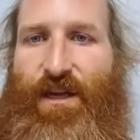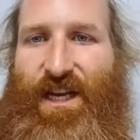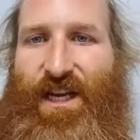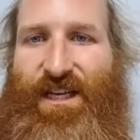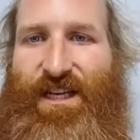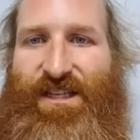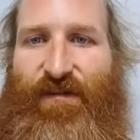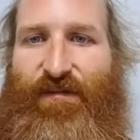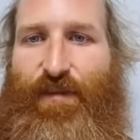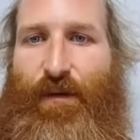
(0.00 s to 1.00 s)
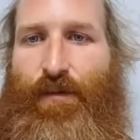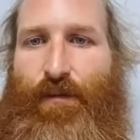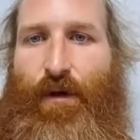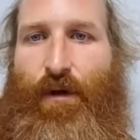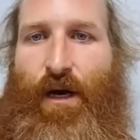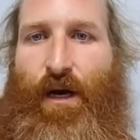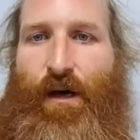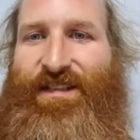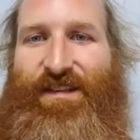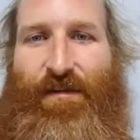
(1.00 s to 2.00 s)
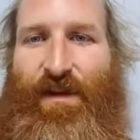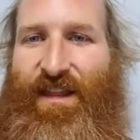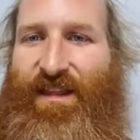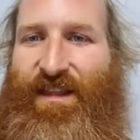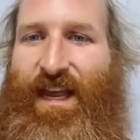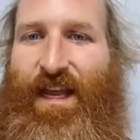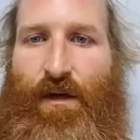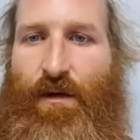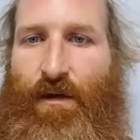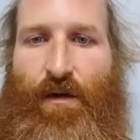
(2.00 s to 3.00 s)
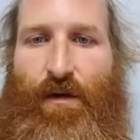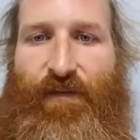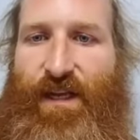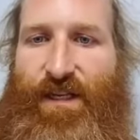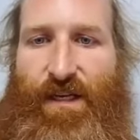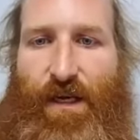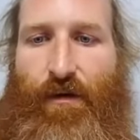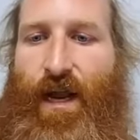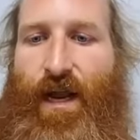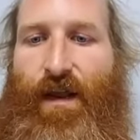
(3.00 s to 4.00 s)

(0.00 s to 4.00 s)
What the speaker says: easier if people aren't messaging me, thank you, and your feeds are great.